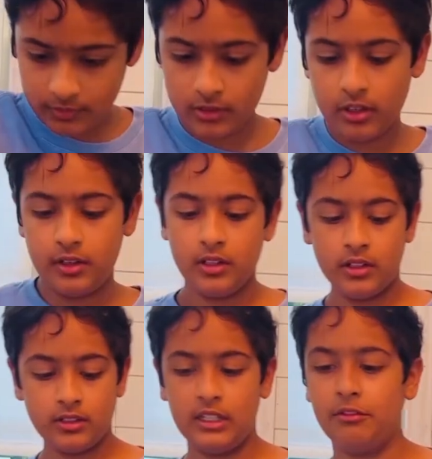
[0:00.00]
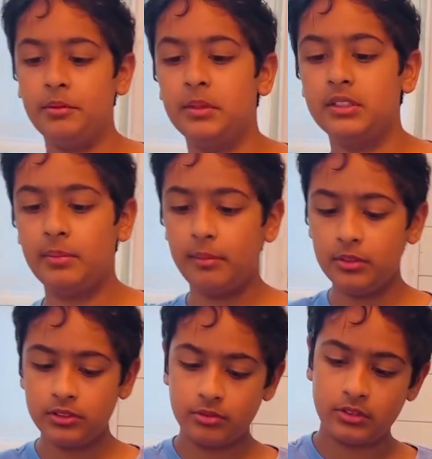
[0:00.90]
Good. Now that we put the
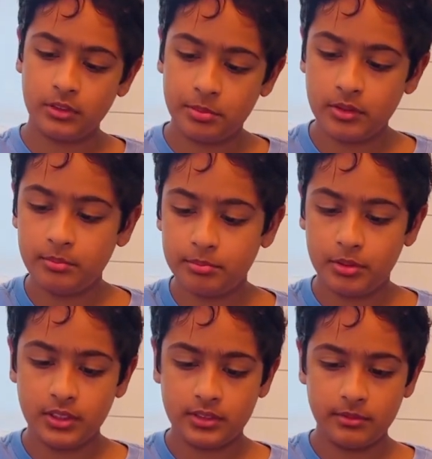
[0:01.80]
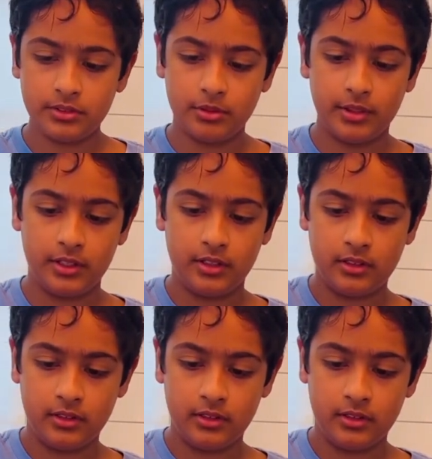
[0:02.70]
pebbles, we're going to putting some soil.